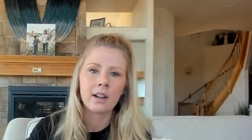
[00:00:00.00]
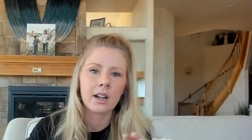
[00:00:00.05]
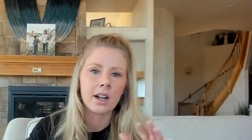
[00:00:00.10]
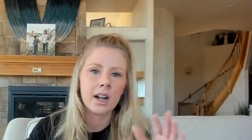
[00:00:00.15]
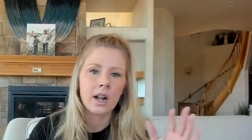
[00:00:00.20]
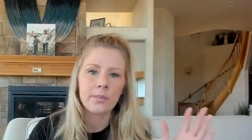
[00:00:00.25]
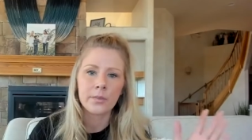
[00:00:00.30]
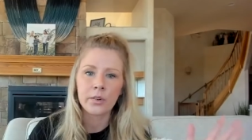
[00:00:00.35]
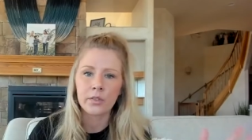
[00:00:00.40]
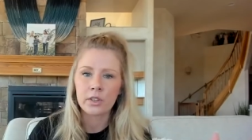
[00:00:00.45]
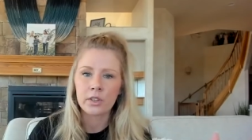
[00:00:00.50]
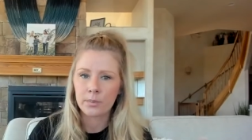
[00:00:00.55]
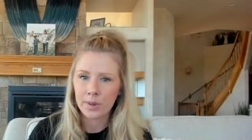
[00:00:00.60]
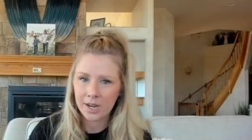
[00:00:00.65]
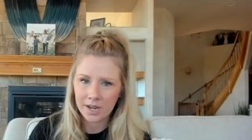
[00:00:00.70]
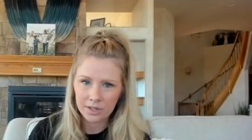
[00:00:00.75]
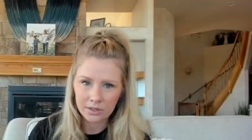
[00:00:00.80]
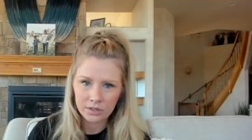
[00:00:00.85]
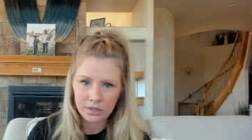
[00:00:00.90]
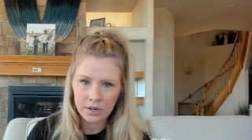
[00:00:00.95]
um, over the
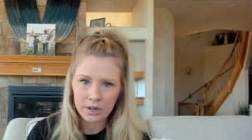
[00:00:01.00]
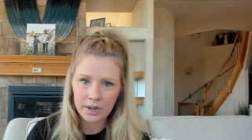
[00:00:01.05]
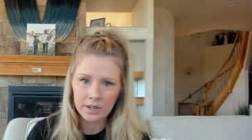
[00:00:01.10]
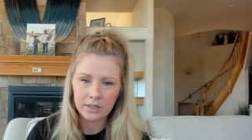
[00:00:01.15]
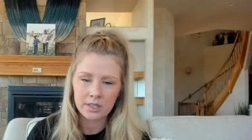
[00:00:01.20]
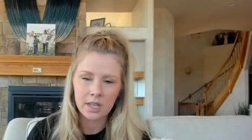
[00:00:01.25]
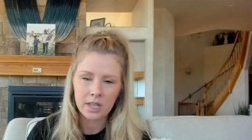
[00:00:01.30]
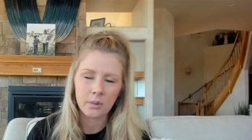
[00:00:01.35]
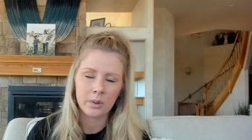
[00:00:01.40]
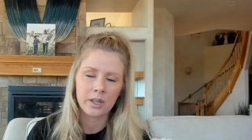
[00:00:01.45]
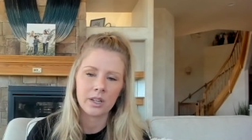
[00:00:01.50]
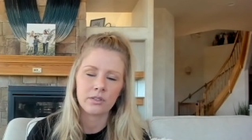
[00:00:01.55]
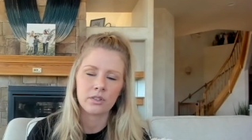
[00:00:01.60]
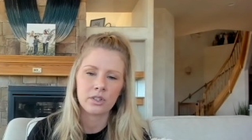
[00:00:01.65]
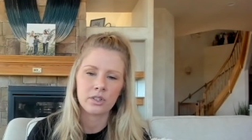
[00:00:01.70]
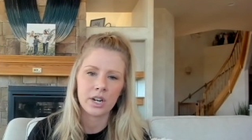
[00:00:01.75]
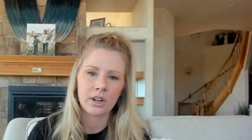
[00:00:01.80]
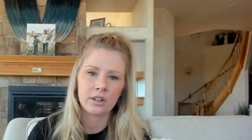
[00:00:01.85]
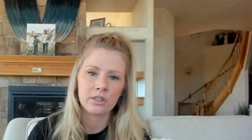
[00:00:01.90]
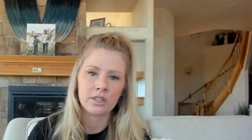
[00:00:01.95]
past two days that we have
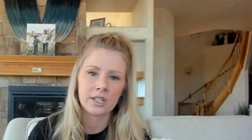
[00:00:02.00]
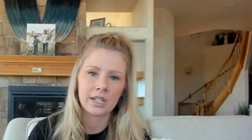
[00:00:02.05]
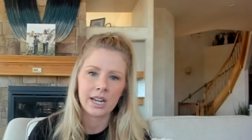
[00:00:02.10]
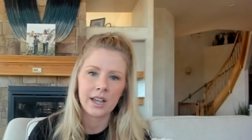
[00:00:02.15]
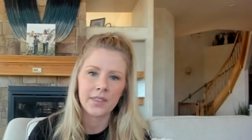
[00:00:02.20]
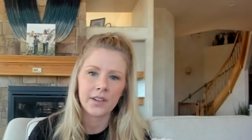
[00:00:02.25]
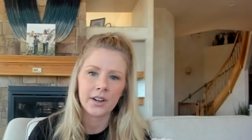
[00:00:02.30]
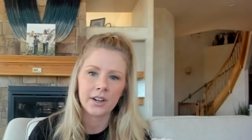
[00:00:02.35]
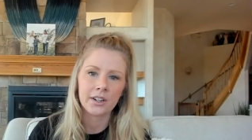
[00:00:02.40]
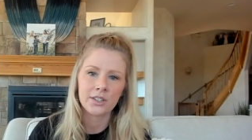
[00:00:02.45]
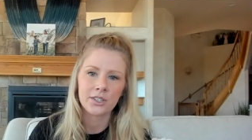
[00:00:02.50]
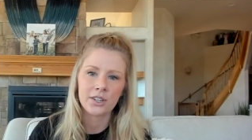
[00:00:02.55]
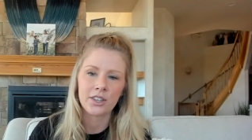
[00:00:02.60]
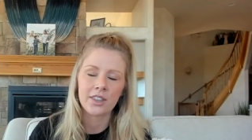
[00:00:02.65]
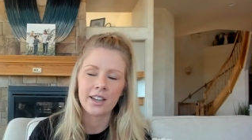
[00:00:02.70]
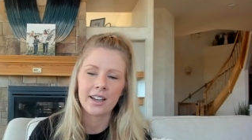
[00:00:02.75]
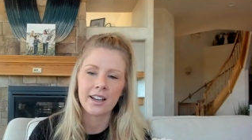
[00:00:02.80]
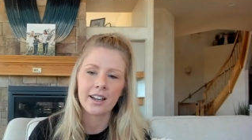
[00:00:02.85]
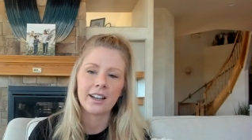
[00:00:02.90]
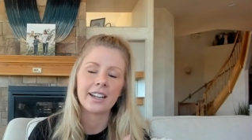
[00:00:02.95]
shared together so
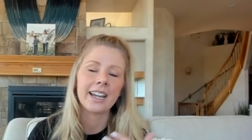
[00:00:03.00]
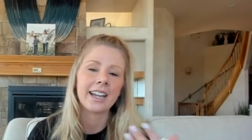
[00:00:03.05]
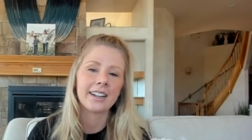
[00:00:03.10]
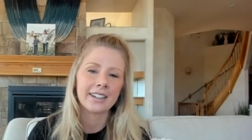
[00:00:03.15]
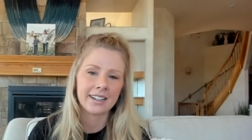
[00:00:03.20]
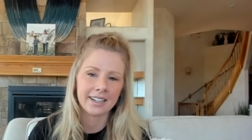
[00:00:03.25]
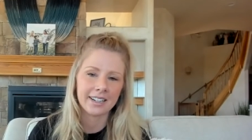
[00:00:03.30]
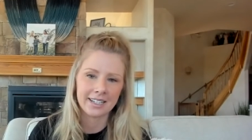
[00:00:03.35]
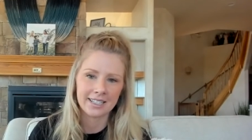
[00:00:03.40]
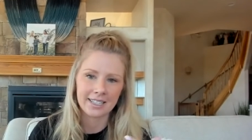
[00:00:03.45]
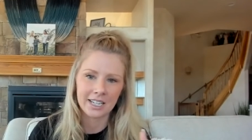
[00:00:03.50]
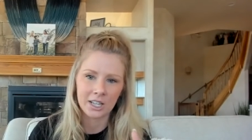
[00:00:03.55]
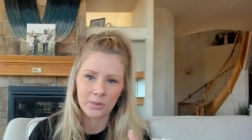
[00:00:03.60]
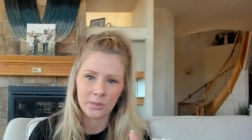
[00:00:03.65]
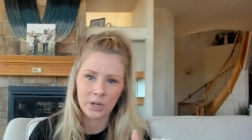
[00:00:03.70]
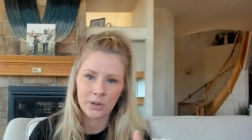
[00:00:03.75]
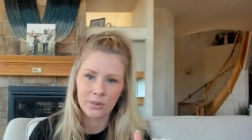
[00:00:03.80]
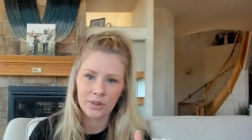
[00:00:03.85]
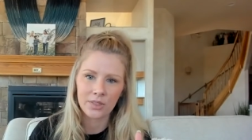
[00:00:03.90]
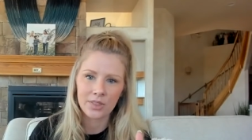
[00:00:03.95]
that, again, I can
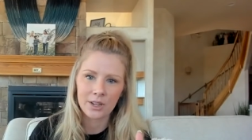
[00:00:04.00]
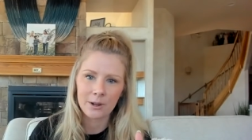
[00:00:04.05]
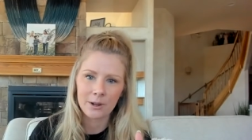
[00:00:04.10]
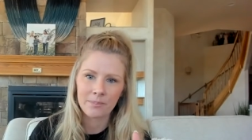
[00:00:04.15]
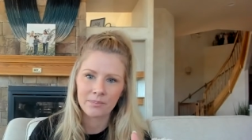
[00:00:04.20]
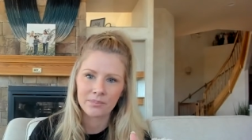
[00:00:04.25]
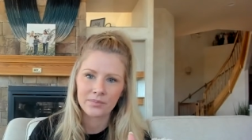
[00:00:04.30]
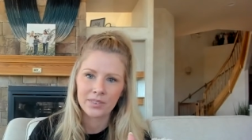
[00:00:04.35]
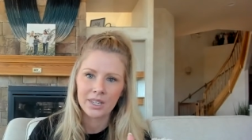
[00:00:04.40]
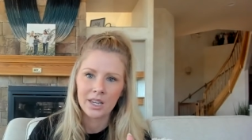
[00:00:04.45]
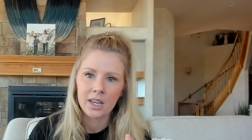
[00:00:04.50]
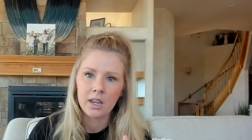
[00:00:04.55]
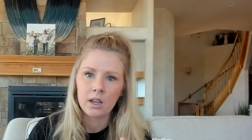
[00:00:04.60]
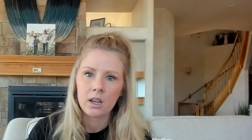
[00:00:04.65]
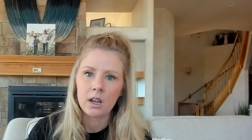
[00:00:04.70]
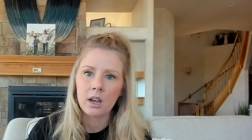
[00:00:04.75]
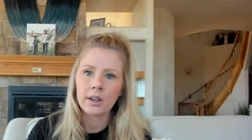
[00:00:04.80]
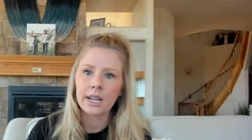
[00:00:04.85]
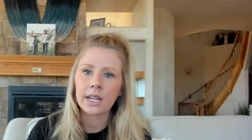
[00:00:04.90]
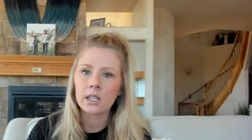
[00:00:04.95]
celebrate with you.
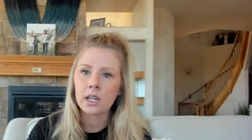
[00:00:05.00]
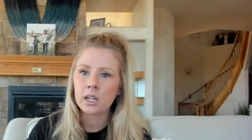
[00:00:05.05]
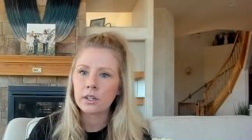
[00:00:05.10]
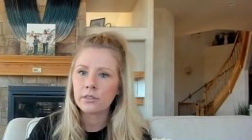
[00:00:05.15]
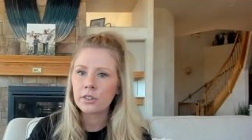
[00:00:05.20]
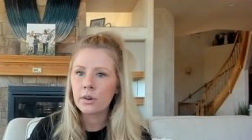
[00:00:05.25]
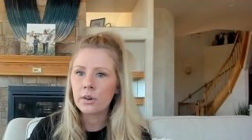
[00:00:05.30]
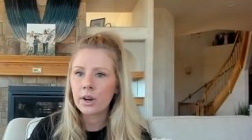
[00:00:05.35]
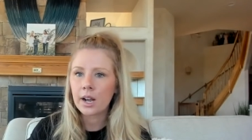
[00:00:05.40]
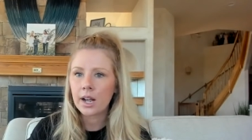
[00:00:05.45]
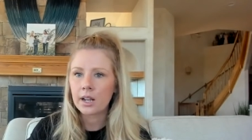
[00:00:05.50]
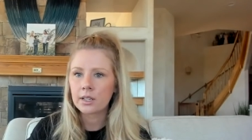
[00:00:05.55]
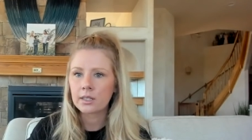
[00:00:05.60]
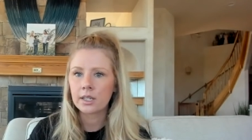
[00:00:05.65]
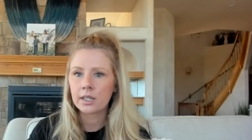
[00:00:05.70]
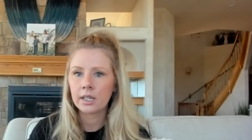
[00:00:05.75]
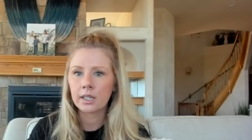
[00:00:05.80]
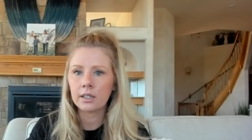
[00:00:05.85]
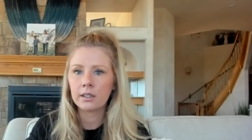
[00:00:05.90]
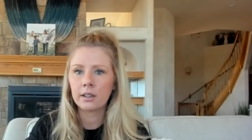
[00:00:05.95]
Okay, a lot of you are
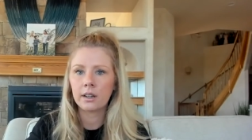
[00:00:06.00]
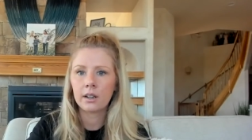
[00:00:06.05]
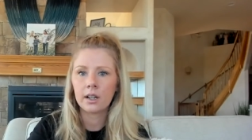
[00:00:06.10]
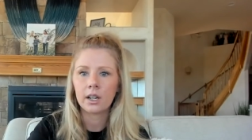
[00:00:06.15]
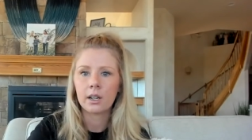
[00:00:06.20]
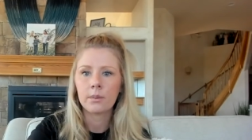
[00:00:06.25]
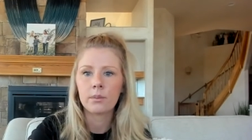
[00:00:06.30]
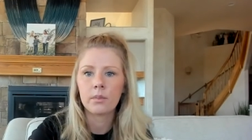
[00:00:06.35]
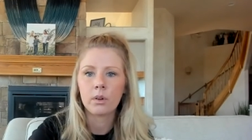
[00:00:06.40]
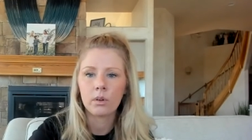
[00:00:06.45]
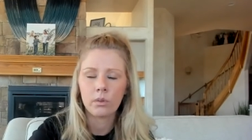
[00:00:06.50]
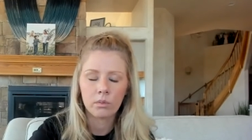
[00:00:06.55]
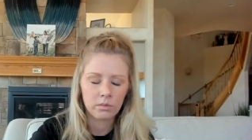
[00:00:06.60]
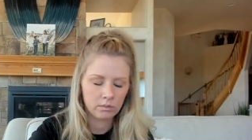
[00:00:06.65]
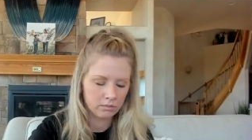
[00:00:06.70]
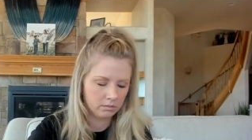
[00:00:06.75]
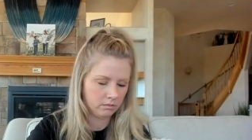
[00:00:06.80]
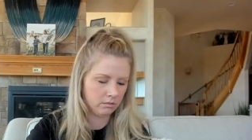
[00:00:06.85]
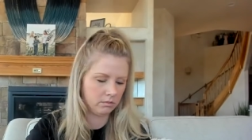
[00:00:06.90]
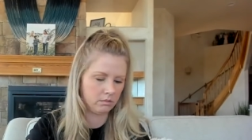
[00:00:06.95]
asking, um,
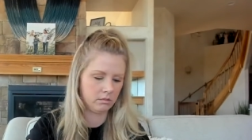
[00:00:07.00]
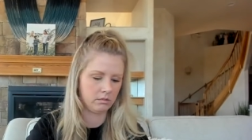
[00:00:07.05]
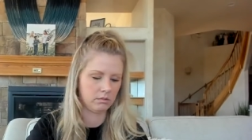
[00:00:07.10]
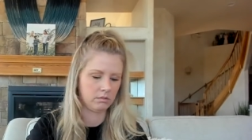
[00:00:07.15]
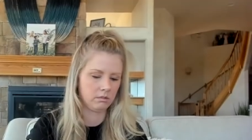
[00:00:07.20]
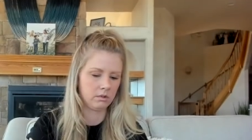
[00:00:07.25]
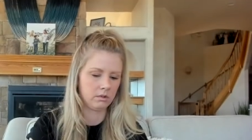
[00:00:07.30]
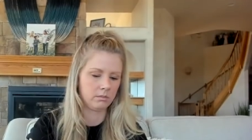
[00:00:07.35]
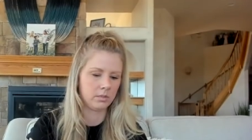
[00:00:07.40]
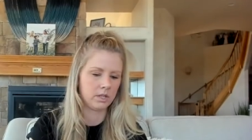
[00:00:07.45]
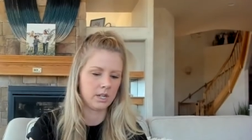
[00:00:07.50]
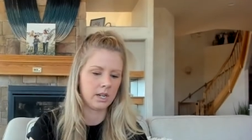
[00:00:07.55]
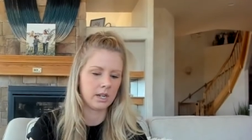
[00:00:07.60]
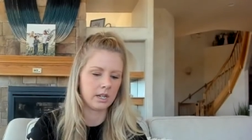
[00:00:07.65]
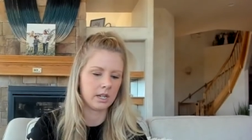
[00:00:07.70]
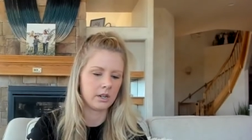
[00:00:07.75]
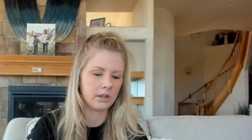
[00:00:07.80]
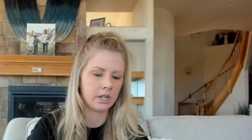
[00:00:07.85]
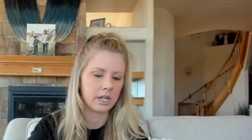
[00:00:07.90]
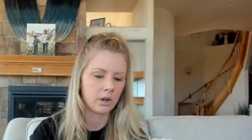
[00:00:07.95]
I'm seeing it
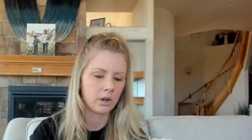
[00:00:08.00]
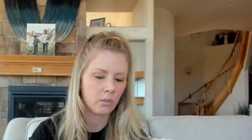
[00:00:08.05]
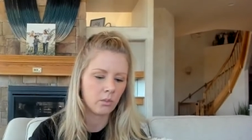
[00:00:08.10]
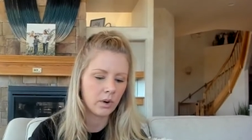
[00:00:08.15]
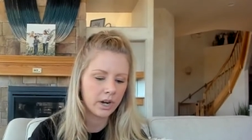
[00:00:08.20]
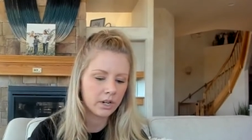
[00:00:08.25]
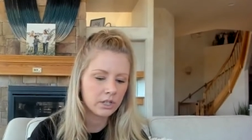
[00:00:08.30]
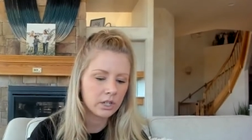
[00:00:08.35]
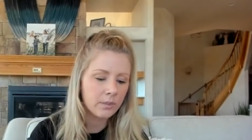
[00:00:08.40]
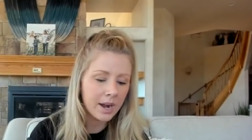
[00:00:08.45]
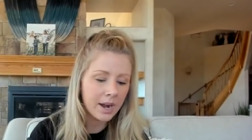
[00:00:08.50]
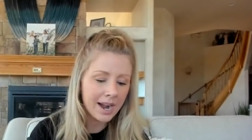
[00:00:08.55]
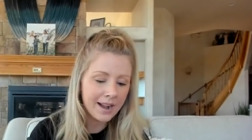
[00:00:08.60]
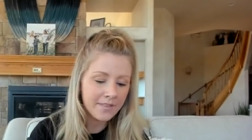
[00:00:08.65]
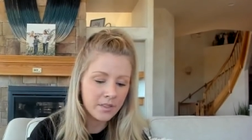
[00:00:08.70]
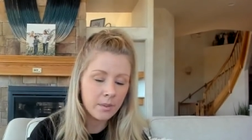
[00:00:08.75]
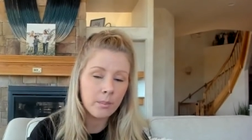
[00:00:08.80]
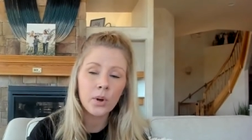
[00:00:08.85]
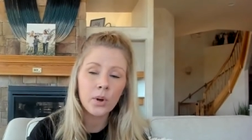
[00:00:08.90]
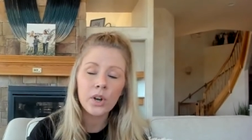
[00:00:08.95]
here and here, where to buy
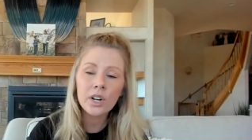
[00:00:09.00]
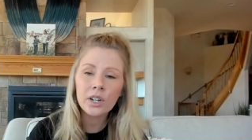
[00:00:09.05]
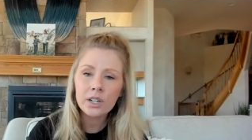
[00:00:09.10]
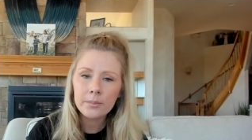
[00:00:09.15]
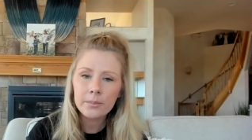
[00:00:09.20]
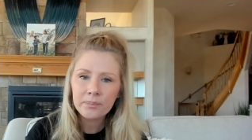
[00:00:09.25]
the book,